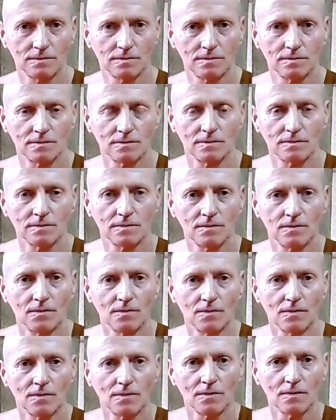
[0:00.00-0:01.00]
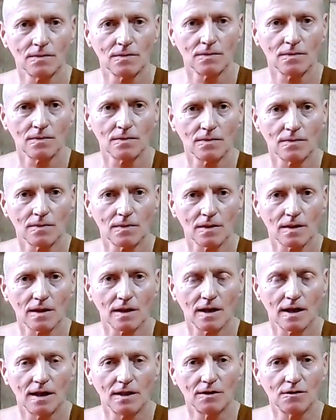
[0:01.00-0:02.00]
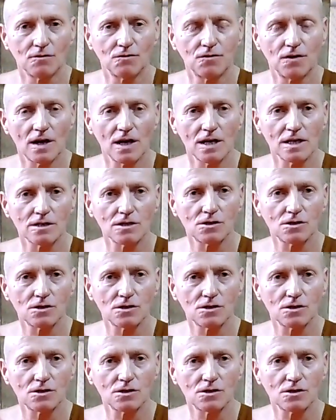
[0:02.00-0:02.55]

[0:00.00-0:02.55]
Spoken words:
And the first way to understand this